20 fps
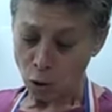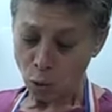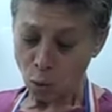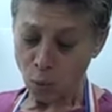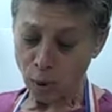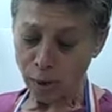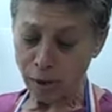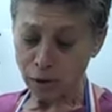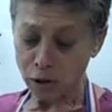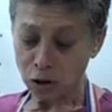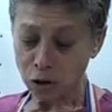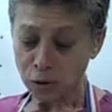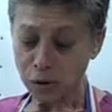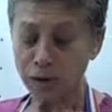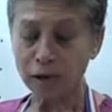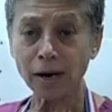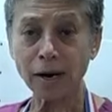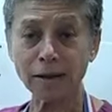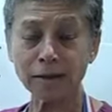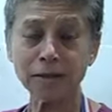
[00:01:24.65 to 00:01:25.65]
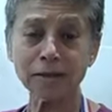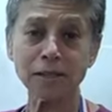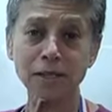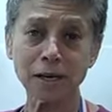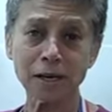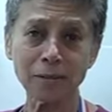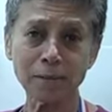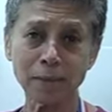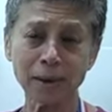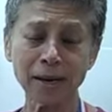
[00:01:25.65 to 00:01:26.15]
Well, you can cut this
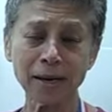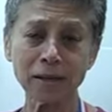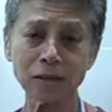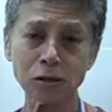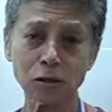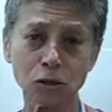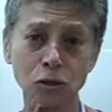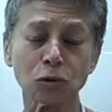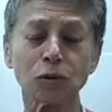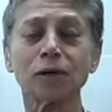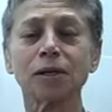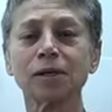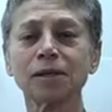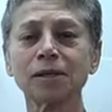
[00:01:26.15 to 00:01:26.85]
on a bandsaw,